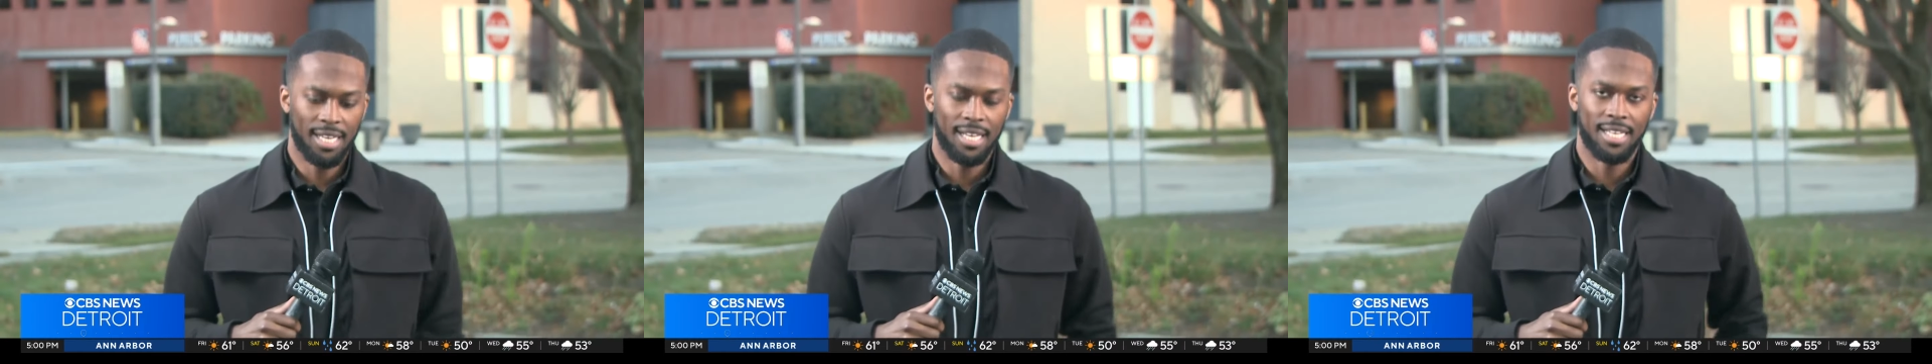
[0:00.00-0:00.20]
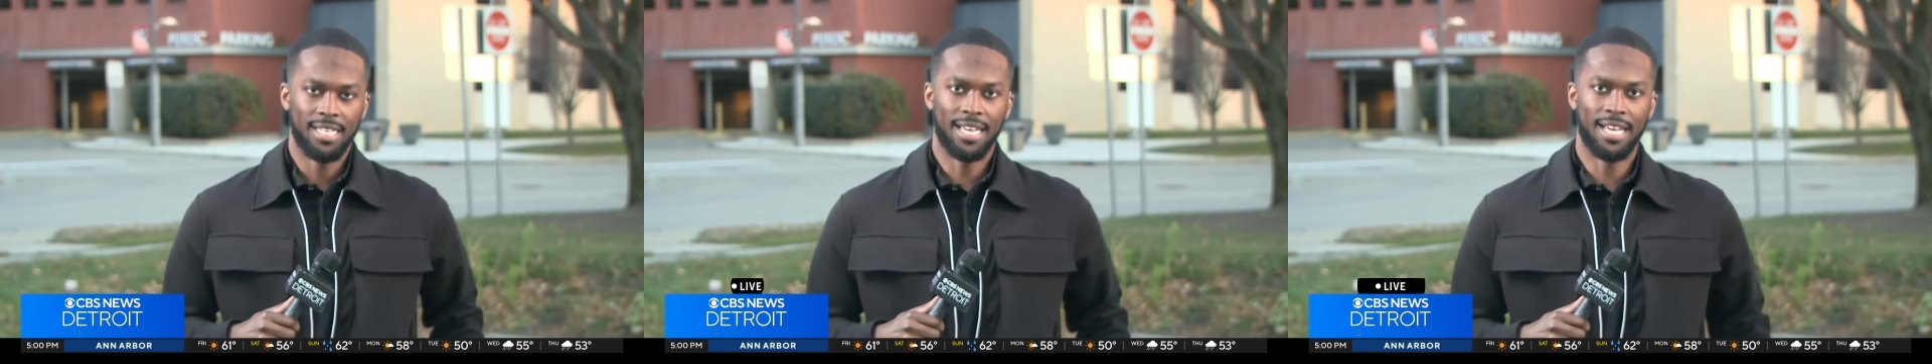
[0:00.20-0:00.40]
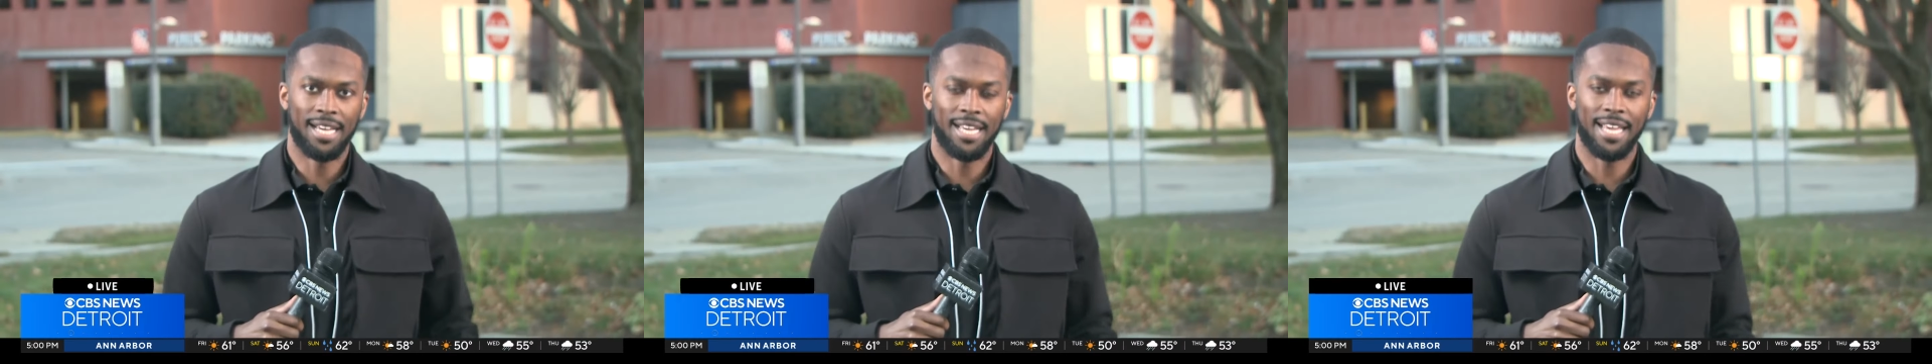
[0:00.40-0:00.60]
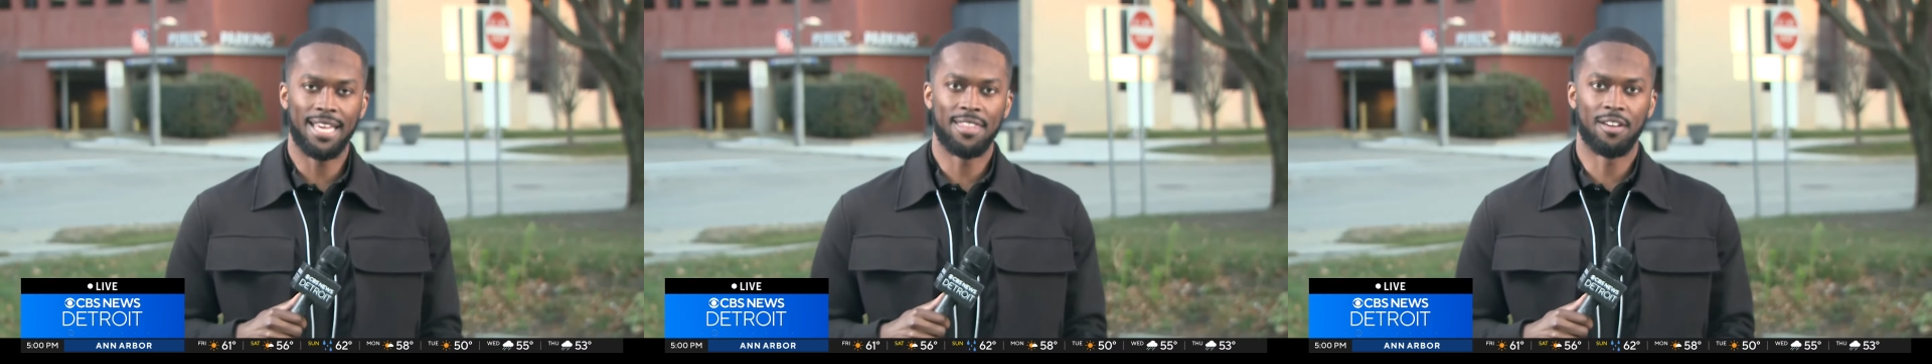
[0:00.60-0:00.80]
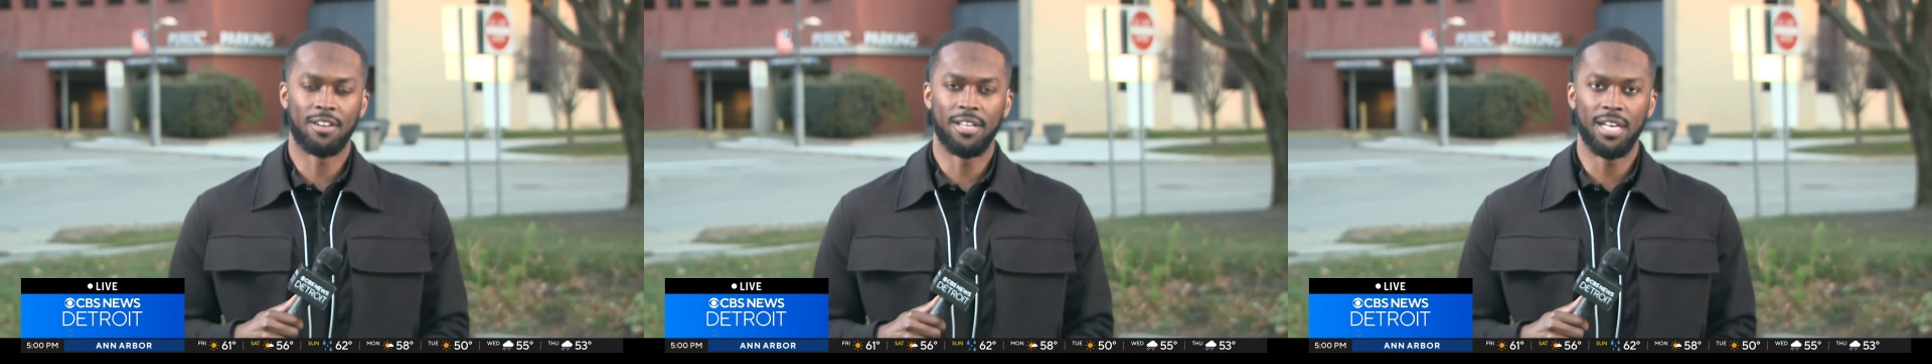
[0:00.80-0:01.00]
Yeah, hey
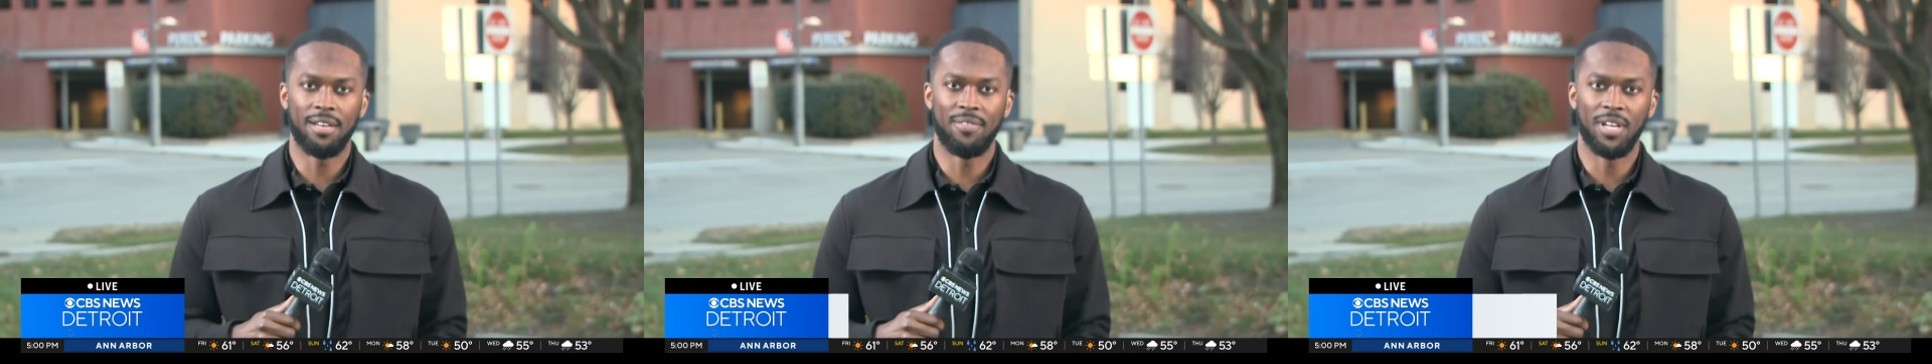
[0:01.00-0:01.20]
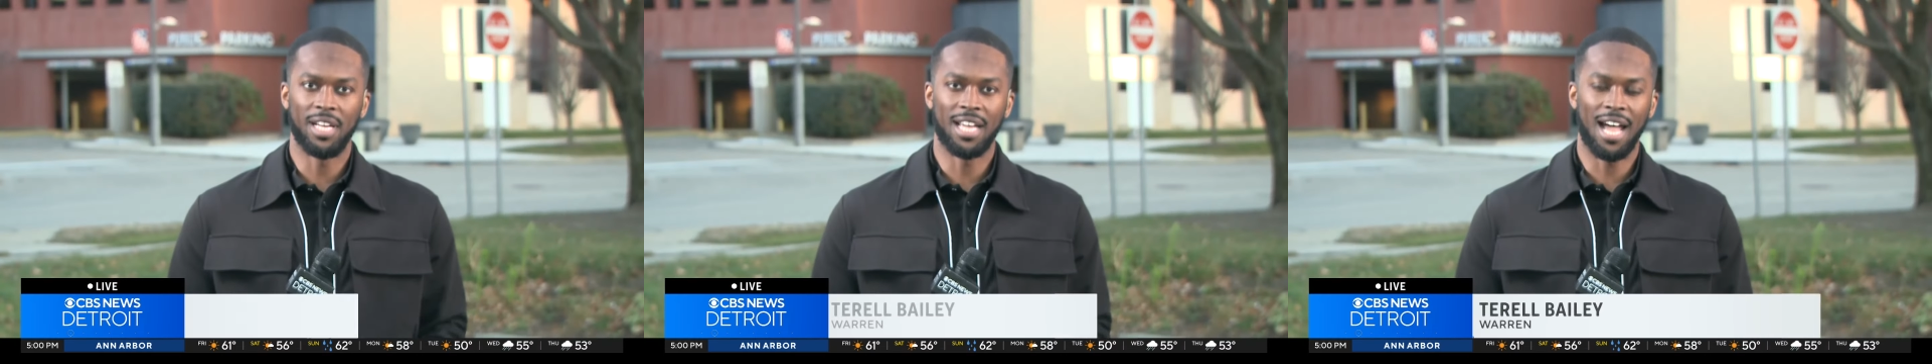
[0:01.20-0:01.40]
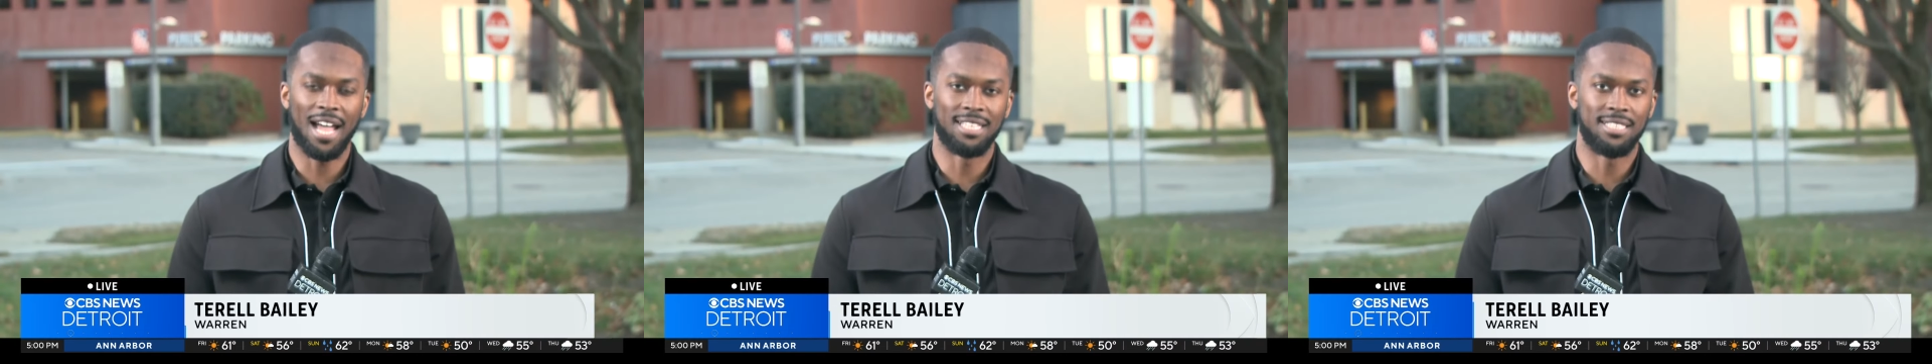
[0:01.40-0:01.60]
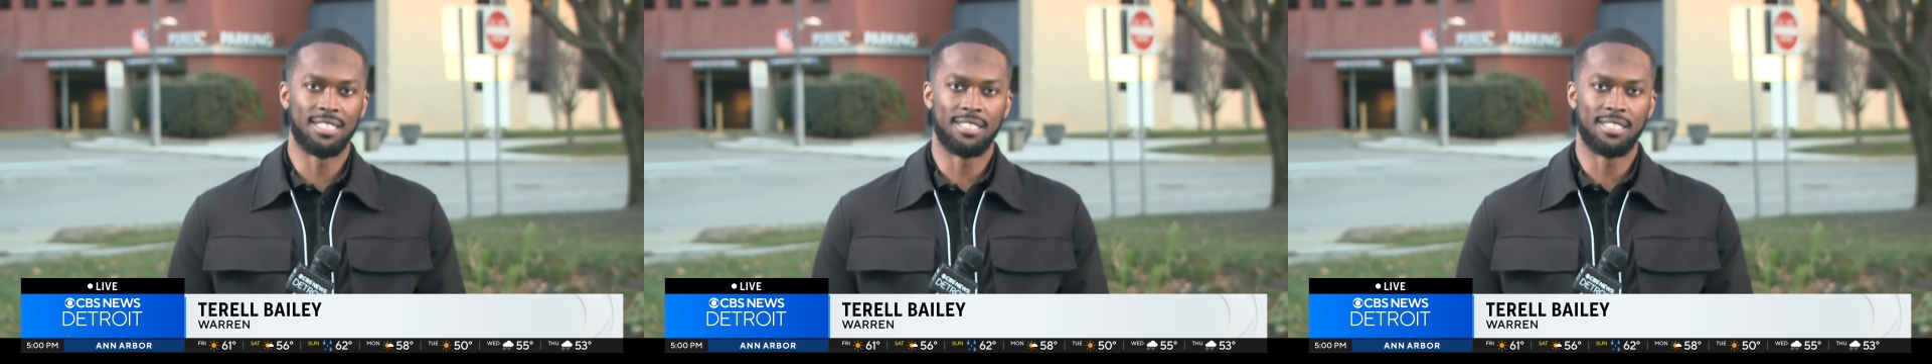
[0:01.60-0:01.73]
there. Good evening, guys.